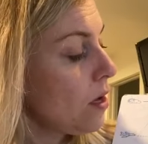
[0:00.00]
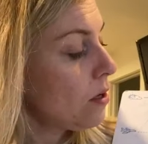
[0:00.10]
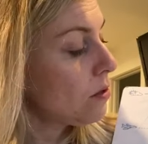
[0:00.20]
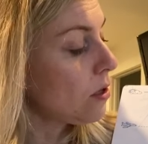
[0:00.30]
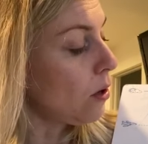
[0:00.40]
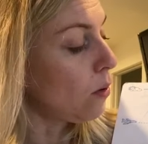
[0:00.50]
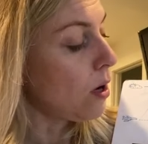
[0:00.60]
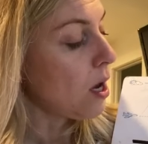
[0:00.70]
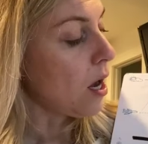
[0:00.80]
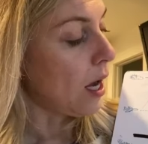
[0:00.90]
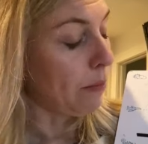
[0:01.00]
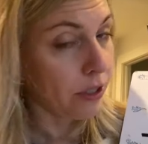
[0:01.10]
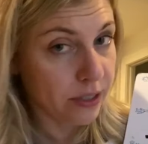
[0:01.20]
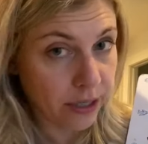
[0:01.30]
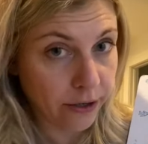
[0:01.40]
So I'm going to
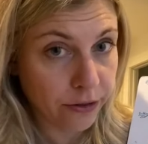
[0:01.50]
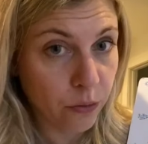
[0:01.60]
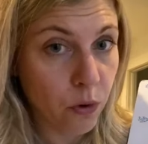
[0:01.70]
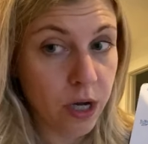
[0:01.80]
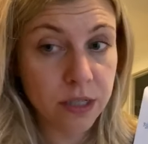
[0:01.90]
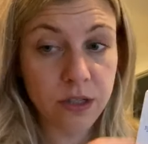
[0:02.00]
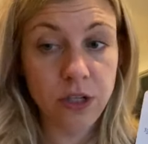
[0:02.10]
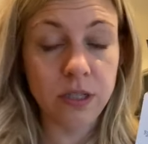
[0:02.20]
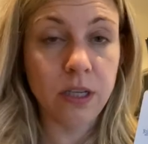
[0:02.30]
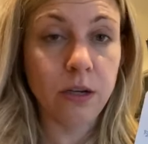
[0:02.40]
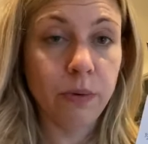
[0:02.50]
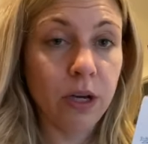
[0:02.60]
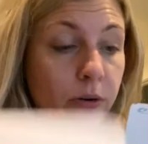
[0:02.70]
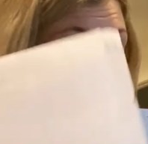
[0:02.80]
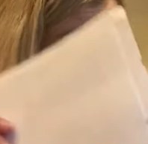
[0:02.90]
start in the ones, just like we
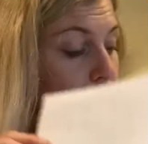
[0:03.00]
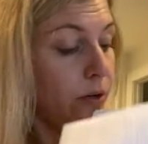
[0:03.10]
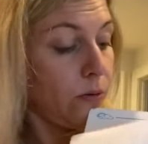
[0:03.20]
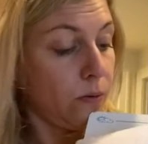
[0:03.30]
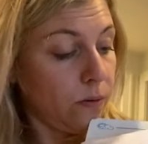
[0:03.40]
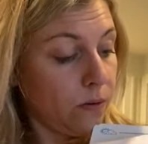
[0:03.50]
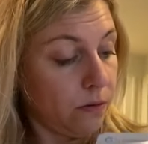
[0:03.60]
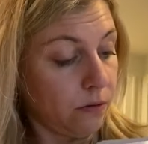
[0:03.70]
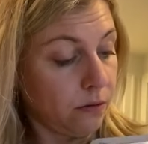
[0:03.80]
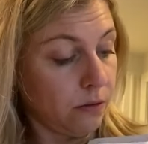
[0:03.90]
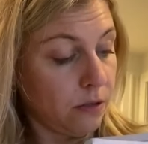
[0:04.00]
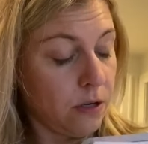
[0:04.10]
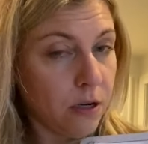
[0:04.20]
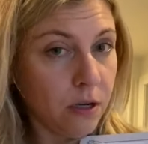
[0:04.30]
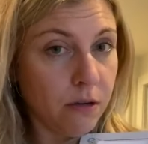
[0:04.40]
always do.
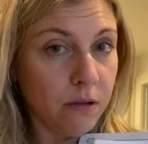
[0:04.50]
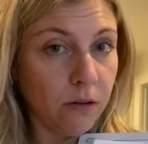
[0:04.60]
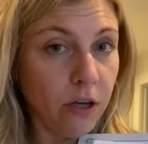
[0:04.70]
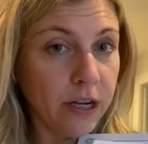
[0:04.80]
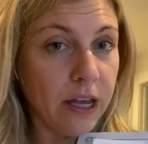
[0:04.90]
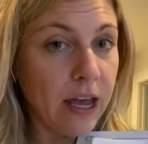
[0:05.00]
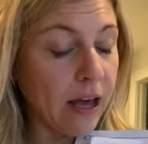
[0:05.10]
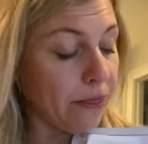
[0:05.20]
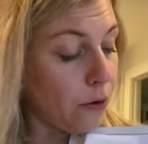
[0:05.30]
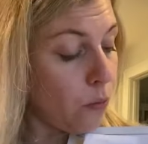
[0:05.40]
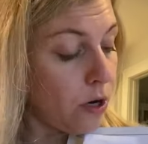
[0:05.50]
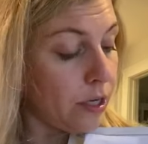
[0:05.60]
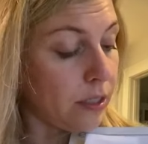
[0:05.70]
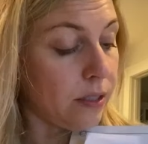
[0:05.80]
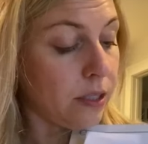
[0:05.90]
Look at the
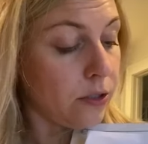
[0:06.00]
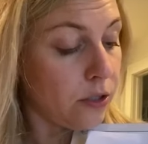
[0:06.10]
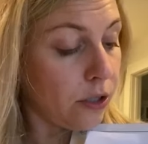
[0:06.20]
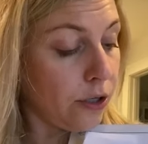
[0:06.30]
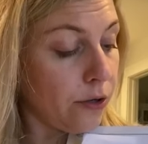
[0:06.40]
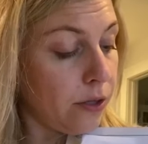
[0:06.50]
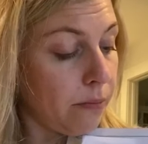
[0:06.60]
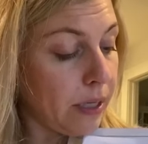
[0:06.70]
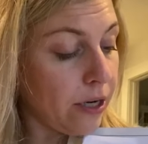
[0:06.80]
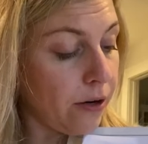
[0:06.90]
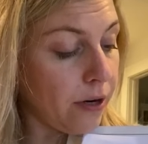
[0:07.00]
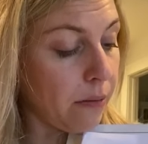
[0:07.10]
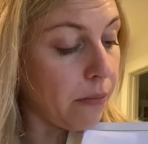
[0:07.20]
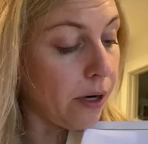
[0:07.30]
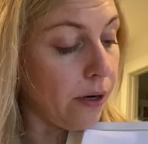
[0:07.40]
ones. Circle the bigger
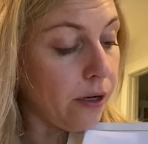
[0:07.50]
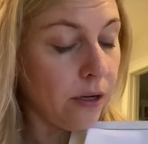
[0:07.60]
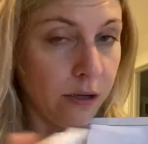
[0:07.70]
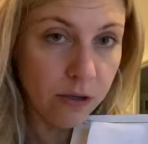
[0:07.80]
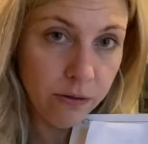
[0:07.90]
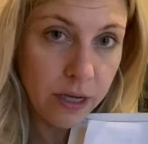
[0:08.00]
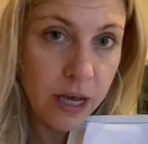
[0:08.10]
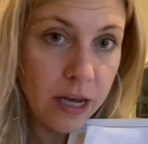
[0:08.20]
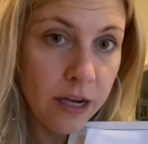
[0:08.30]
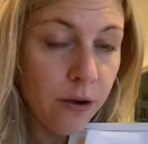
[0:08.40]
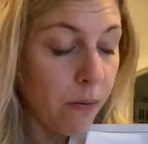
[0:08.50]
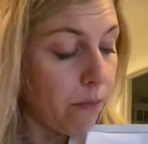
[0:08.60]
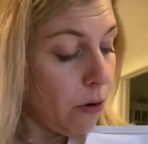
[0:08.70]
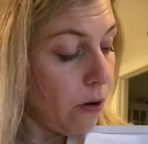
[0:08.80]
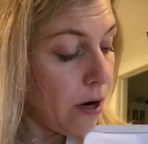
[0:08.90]
number. Okay,
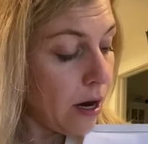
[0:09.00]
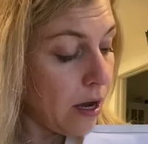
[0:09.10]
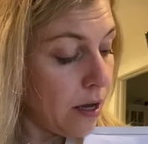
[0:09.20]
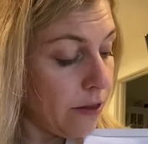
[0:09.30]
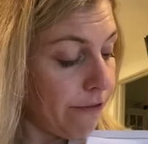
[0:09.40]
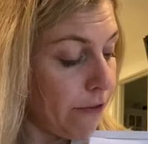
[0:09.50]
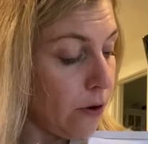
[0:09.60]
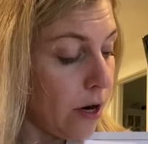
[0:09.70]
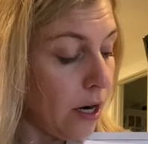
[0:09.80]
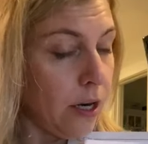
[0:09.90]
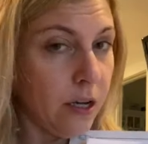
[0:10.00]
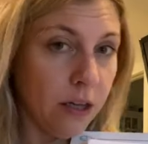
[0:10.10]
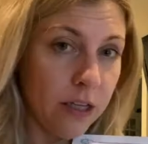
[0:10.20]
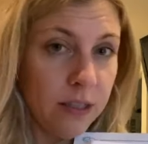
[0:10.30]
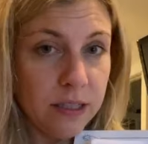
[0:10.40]
more on the floor.
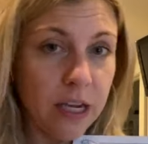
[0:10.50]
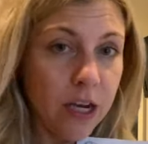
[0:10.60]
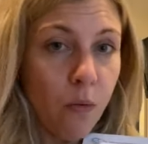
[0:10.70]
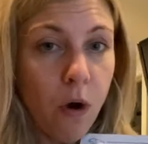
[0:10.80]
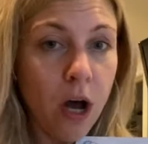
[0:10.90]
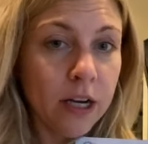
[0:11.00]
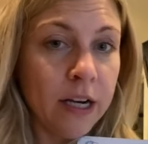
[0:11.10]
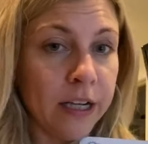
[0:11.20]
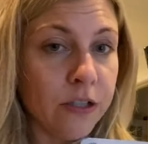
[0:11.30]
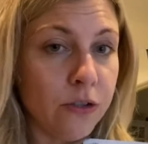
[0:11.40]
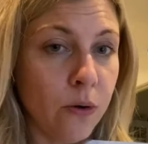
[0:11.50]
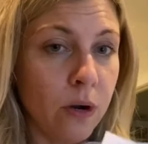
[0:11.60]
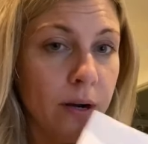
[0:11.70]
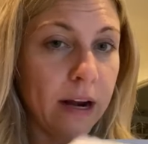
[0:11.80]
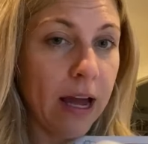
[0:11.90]
Let's take a walk next
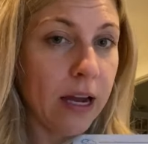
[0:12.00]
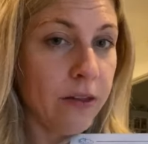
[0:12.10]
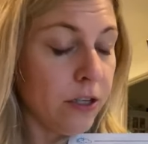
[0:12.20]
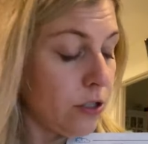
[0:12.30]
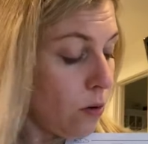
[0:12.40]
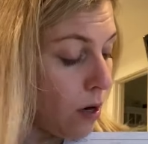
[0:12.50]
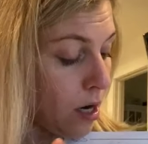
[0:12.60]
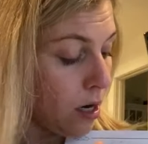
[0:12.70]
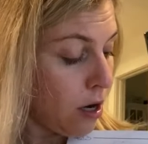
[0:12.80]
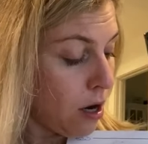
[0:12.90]
door. Knock on the door.